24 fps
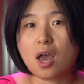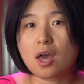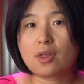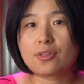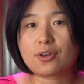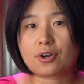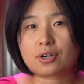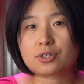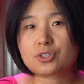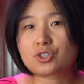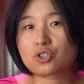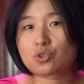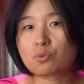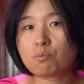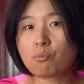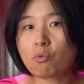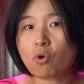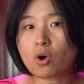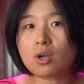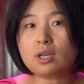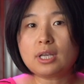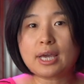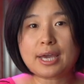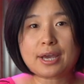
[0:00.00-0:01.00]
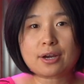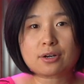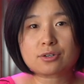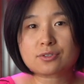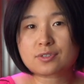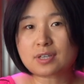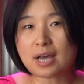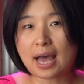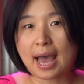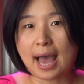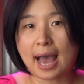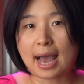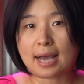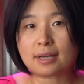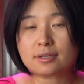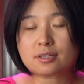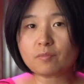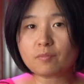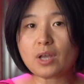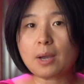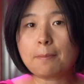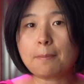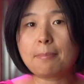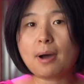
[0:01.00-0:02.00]
There are still more layers
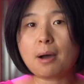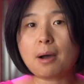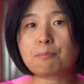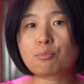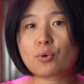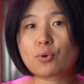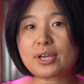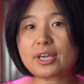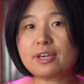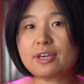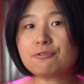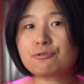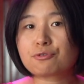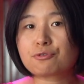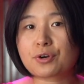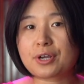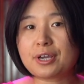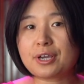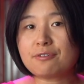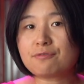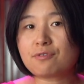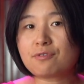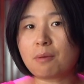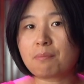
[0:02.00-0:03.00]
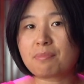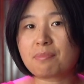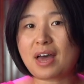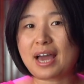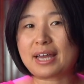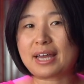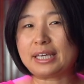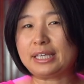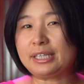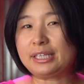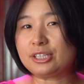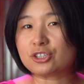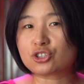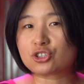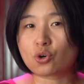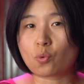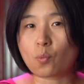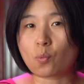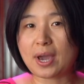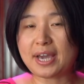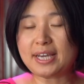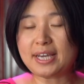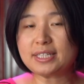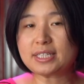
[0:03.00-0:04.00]
ahead, but breaking free from that initial
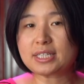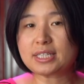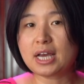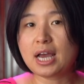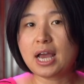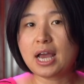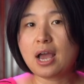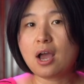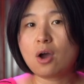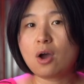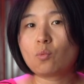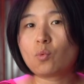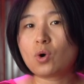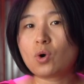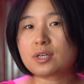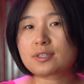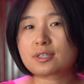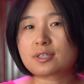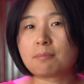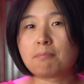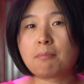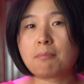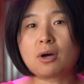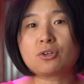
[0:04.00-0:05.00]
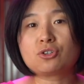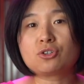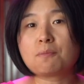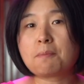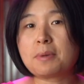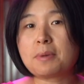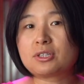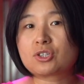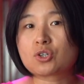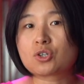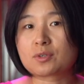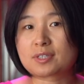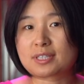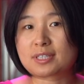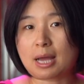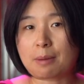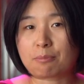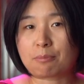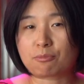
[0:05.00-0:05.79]
weight was a monumental step